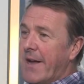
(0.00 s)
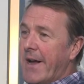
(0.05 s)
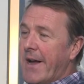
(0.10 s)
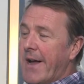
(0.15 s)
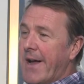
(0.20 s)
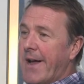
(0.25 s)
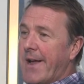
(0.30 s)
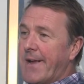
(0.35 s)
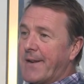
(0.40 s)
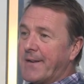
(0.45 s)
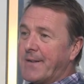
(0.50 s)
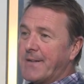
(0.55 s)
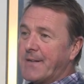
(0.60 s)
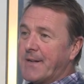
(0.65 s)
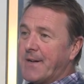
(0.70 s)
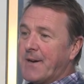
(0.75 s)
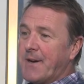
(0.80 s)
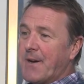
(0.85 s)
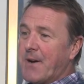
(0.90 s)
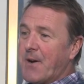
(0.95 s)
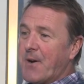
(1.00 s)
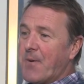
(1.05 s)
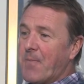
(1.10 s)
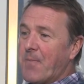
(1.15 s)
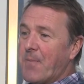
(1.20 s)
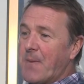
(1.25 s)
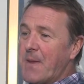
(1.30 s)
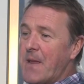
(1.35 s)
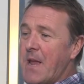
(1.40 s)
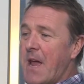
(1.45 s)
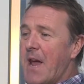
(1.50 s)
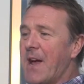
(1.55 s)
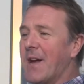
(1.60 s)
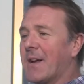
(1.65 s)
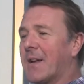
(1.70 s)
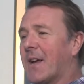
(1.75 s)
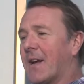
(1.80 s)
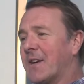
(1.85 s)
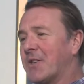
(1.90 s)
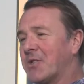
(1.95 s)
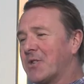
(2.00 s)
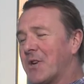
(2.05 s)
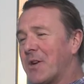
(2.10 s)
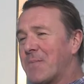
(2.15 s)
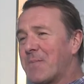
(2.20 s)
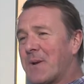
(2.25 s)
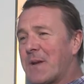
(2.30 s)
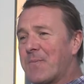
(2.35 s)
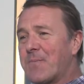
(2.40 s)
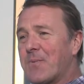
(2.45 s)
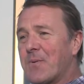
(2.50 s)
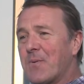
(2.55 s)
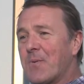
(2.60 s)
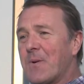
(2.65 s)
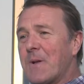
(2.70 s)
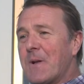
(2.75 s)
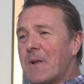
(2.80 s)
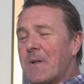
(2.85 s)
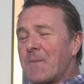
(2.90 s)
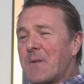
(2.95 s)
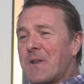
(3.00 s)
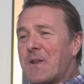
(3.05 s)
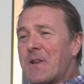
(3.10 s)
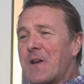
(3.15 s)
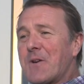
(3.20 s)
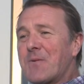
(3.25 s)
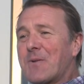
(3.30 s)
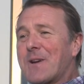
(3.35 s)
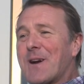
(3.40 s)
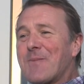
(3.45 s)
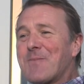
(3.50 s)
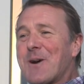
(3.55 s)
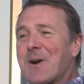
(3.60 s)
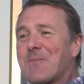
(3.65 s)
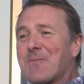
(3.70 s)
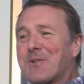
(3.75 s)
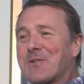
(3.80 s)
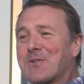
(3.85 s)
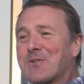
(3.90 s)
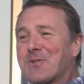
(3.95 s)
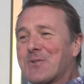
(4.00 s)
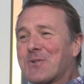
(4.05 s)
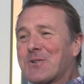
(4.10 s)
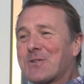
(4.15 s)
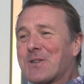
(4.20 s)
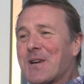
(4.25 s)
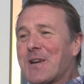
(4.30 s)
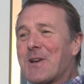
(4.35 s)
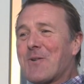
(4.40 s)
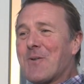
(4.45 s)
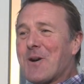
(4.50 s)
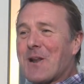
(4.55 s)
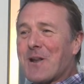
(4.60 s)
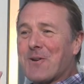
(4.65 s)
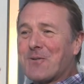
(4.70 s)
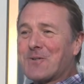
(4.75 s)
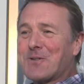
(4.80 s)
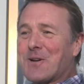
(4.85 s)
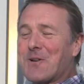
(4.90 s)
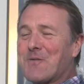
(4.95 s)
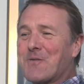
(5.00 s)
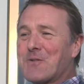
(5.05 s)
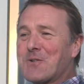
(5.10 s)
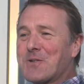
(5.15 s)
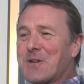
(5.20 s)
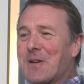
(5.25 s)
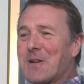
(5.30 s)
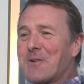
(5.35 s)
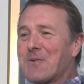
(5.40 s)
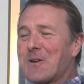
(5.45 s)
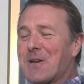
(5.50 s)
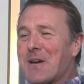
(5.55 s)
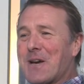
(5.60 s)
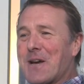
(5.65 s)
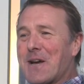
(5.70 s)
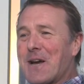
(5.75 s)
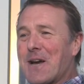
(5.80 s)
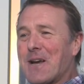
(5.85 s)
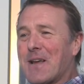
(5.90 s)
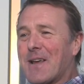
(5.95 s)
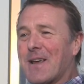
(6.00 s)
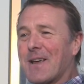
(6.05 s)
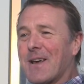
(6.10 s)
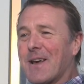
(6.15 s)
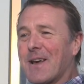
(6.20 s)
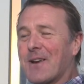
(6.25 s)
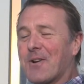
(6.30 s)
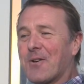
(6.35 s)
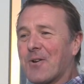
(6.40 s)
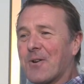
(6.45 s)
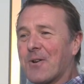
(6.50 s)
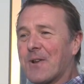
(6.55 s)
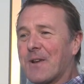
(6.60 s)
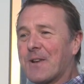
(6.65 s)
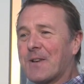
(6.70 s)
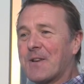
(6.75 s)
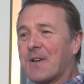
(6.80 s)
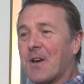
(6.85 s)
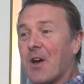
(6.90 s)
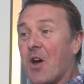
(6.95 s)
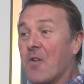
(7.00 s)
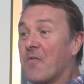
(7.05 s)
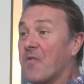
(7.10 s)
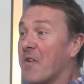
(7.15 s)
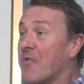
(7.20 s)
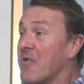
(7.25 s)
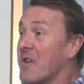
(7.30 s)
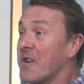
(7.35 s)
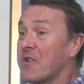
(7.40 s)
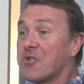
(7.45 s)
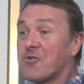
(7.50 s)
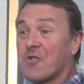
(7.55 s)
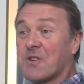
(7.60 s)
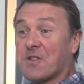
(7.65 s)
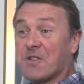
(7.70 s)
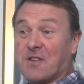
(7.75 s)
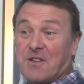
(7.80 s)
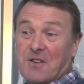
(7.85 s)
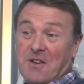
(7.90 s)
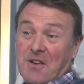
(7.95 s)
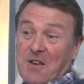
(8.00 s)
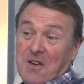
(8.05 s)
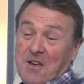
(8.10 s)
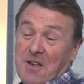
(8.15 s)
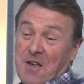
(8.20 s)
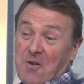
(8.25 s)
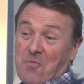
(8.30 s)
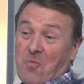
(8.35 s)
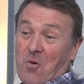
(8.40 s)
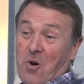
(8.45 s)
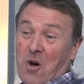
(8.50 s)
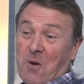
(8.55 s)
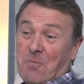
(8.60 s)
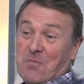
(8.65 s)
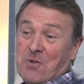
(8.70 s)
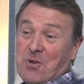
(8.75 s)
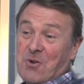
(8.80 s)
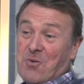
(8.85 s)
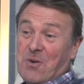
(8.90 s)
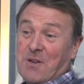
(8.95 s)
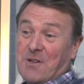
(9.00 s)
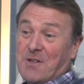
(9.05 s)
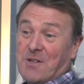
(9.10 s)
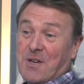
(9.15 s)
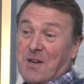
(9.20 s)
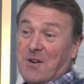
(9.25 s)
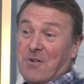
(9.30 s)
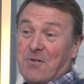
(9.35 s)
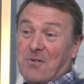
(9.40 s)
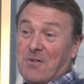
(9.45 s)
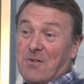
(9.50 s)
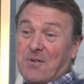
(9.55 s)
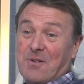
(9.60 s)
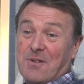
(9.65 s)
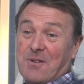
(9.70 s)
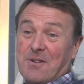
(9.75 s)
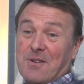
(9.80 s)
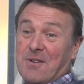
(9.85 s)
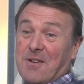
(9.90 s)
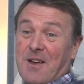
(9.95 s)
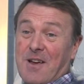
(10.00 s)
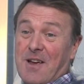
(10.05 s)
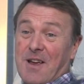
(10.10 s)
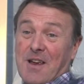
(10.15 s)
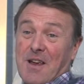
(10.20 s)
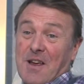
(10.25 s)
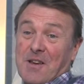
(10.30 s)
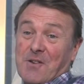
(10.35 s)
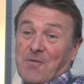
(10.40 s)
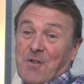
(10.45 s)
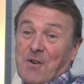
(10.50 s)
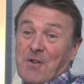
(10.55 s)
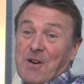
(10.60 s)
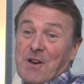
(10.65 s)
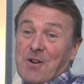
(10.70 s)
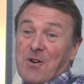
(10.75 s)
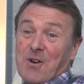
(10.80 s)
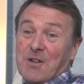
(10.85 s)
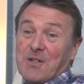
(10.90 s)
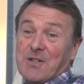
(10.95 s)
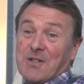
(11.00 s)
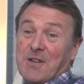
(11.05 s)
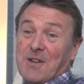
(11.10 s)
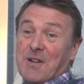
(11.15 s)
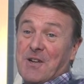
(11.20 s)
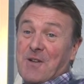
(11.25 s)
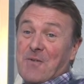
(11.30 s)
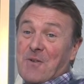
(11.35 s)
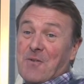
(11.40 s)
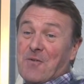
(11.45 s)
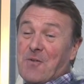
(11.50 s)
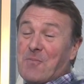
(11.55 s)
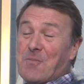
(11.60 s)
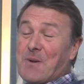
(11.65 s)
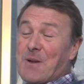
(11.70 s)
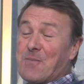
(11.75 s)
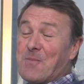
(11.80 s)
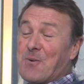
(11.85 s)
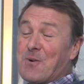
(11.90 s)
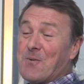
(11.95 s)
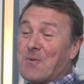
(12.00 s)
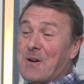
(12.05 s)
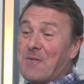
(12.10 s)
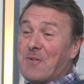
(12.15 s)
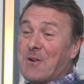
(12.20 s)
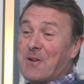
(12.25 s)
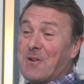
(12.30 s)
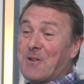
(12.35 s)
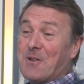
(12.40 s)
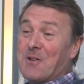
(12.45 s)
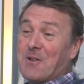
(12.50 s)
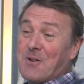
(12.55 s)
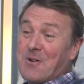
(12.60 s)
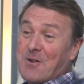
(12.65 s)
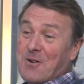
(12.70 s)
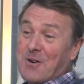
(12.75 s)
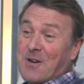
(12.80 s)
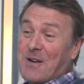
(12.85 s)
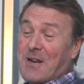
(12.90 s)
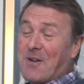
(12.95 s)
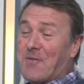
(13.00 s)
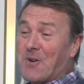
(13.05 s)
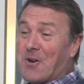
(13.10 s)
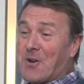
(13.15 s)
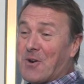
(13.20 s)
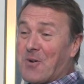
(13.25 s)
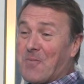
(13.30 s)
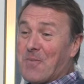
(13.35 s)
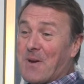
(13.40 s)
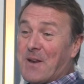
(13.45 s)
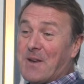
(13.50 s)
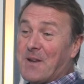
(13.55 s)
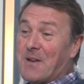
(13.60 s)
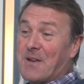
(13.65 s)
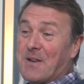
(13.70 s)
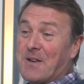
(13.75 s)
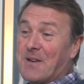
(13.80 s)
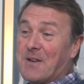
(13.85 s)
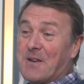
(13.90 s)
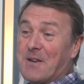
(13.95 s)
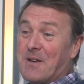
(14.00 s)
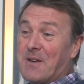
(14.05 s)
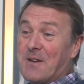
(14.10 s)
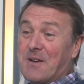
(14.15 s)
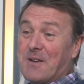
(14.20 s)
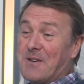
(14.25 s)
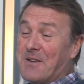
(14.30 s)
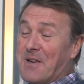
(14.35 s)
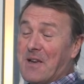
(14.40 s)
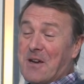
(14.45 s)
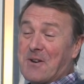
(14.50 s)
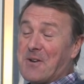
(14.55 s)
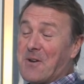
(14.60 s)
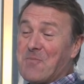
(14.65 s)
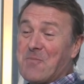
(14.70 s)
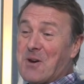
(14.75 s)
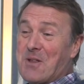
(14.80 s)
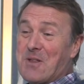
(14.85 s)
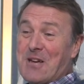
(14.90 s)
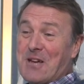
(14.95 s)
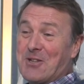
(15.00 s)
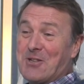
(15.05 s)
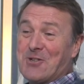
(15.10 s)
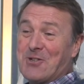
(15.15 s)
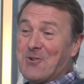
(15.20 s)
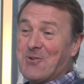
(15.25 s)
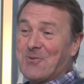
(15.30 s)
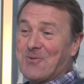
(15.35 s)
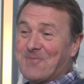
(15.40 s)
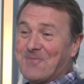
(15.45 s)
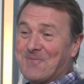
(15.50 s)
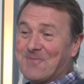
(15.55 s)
And yeah, occasionally people, you know, come up and sort of say, oh, hello Tuffers, hello Cat, how you getting on? And are very interested in what I'm doing. So yeah, it's very nice for people to have a little look and have a comment, and yeah, I don't mind that at all.